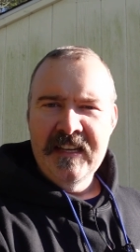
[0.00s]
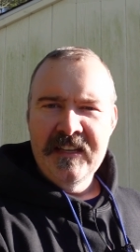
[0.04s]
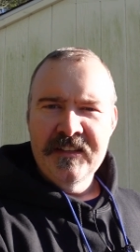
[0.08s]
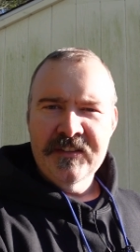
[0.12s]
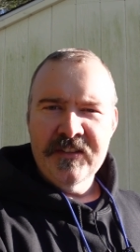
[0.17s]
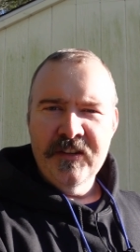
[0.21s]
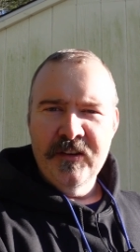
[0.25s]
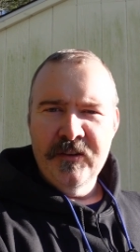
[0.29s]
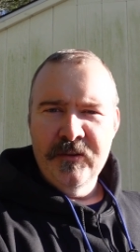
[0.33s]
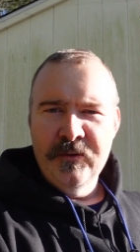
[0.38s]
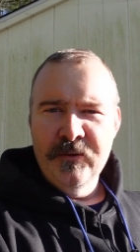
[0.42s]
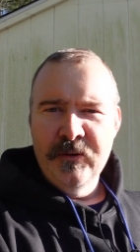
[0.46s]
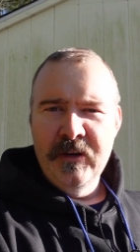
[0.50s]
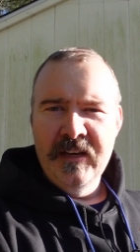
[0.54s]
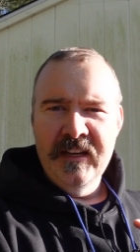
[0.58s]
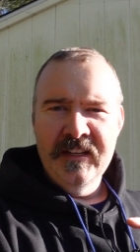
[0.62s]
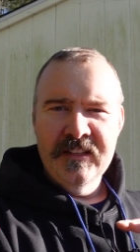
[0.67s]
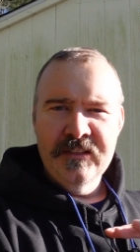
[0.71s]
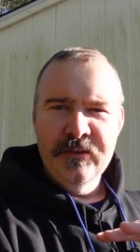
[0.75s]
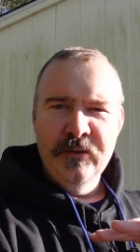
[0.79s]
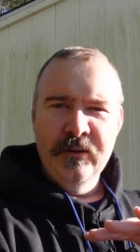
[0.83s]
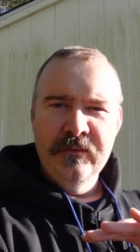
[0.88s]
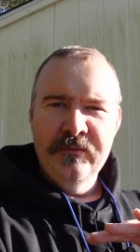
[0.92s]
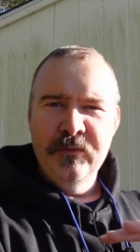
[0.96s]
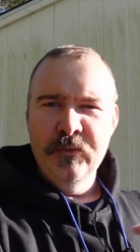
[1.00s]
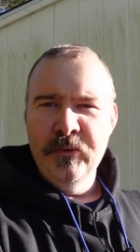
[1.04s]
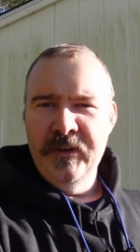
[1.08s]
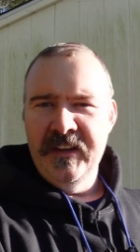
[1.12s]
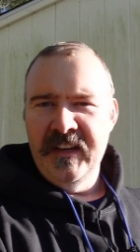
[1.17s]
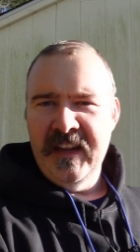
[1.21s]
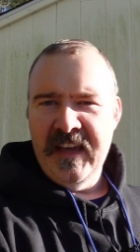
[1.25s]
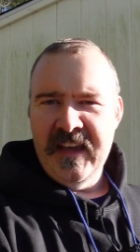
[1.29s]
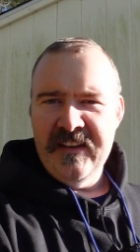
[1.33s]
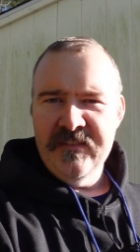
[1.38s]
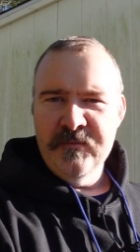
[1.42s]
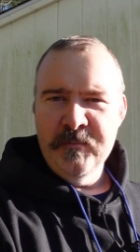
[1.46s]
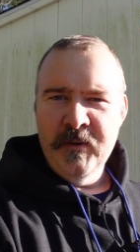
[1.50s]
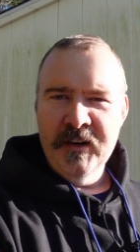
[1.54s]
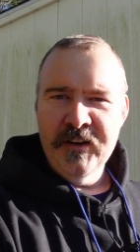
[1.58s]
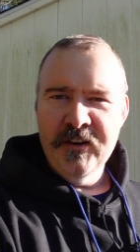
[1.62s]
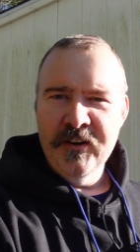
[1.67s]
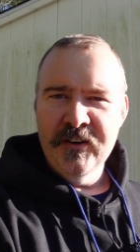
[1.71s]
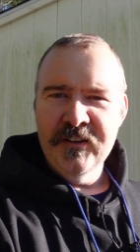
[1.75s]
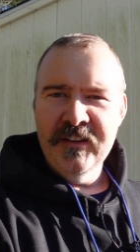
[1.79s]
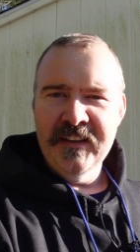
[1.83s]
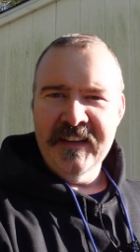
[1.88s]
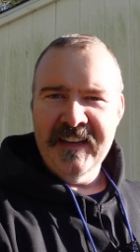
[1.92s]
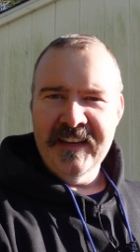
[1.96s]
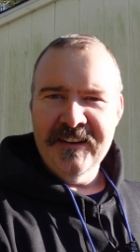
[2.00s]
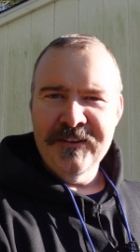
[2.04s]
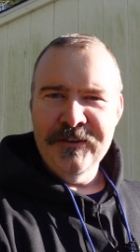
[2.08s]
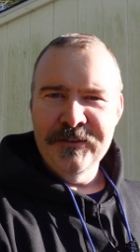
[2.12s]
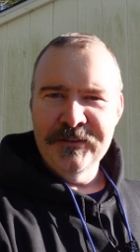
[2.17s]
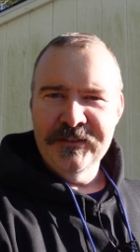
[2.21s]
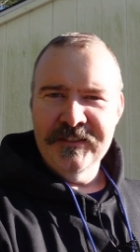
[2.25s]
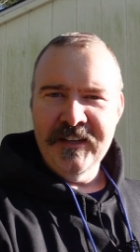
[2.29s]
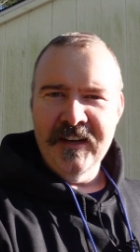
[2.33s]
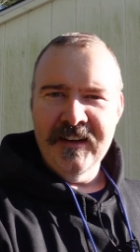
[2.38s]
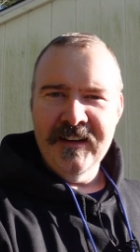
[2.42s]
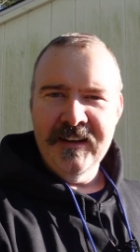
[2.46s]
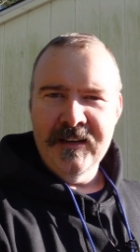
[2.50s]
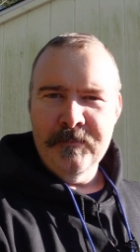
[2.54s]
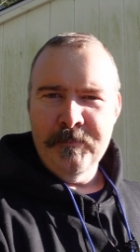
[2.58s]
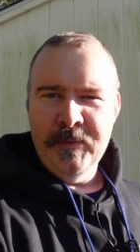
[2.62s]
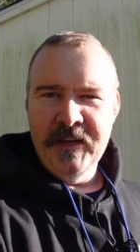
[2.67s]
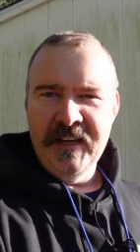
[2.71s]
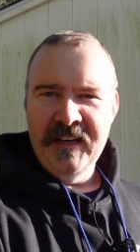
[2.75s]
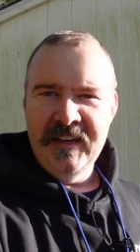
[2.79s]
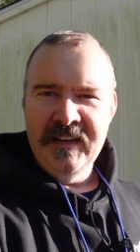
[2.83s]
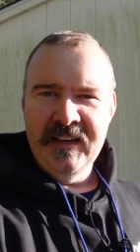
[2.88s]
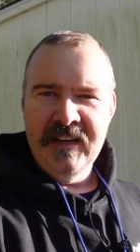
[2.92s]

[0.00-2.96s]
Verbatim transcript: So to avoid having my garlic get all dug up,